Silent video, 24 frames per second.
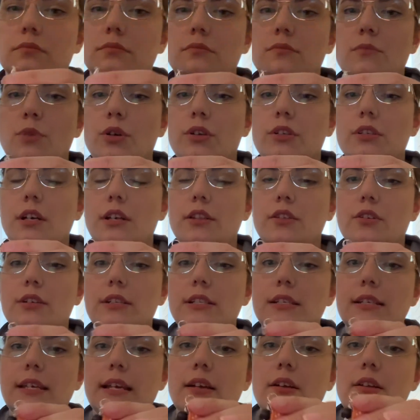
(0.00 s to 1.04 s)
hooked on there as
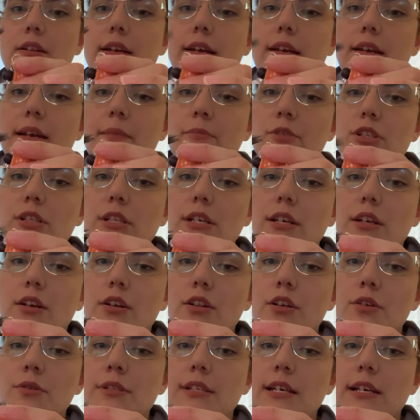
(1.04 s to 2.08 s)
a dangly, and I'm just gonna
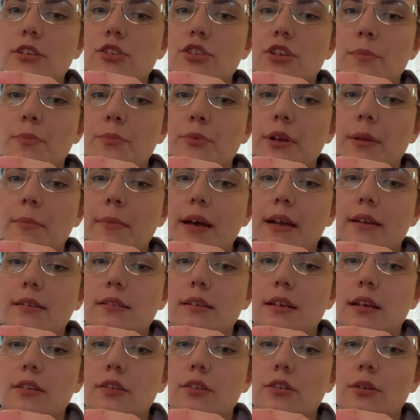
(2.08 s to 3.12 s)
close that jump ring back
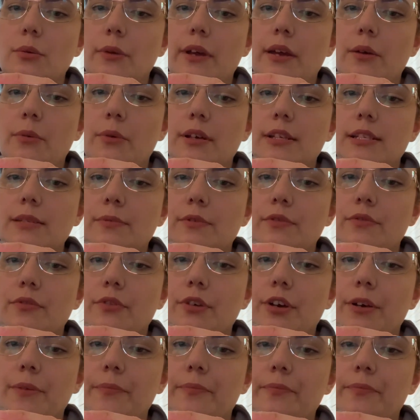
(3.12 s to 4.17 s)
together the way it was before.